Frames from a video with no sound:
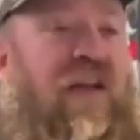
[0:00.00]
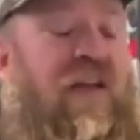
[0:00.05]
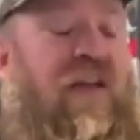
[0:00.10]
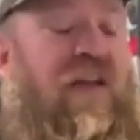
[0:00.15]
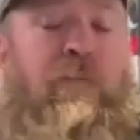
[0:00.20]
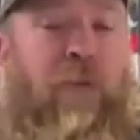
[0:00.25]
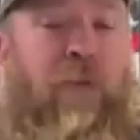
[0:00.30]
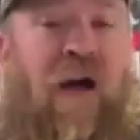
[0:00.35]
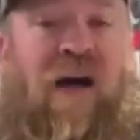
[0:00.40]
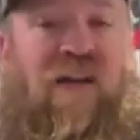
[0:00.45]

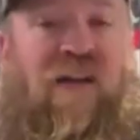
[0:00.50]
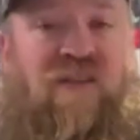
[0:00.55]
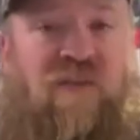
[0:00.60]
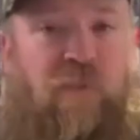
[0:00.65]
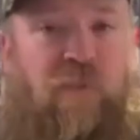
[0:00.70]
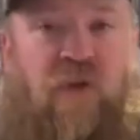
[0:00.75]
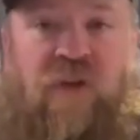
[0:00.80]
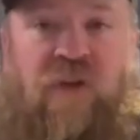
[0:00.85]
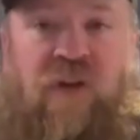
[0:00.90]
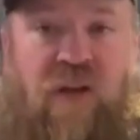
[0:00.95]

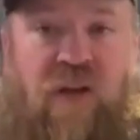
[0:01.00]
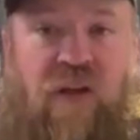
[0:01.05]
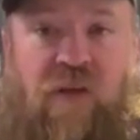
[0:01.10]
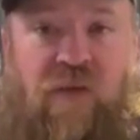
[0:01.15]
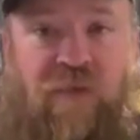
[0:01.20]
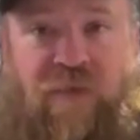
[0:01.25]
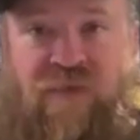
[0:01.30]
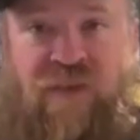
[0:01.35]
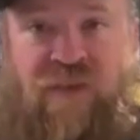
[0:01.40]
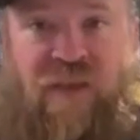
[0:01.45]
impossible to
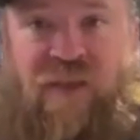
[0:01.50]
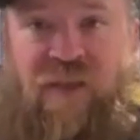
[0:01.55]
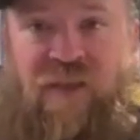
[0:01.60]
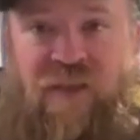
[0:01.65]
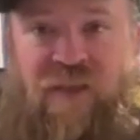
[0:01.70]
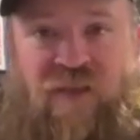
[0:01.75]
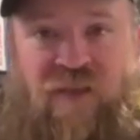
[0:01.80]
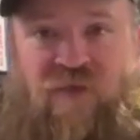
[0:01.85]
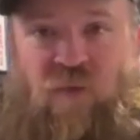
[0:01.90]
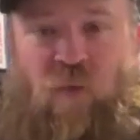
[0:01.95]
use. Like it
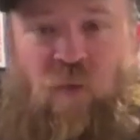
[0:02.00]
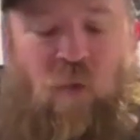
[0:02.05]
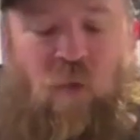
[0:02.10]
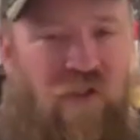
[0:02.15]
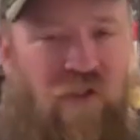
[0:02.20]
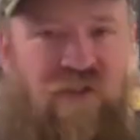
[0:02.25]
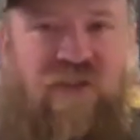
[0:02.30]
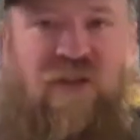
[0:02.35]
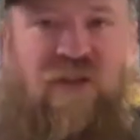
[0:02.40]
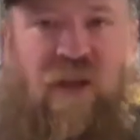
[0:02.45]
just
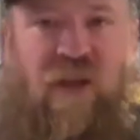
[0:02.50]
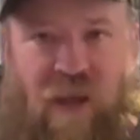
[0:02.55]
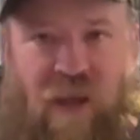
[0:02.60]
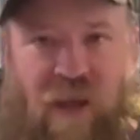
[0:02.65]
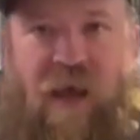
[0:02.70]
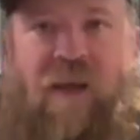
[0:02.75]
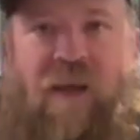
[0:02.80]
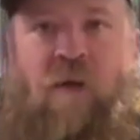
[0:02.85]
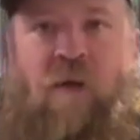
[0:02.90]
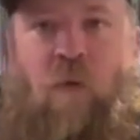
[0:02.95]
was
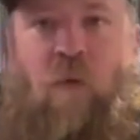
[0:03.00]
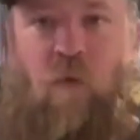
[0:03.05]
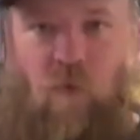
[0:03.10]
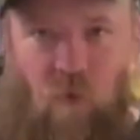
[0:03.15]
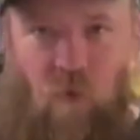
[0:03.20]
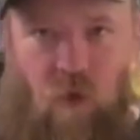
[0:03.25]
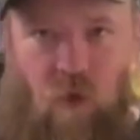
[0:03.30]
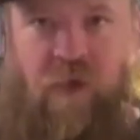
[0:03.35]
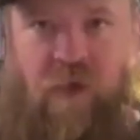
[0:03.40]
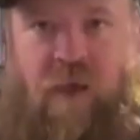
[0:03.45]
not
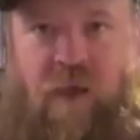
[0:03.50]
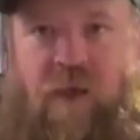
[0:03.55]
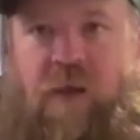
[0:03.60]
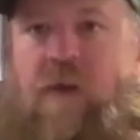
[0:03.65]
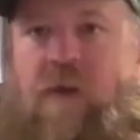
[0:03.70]
working,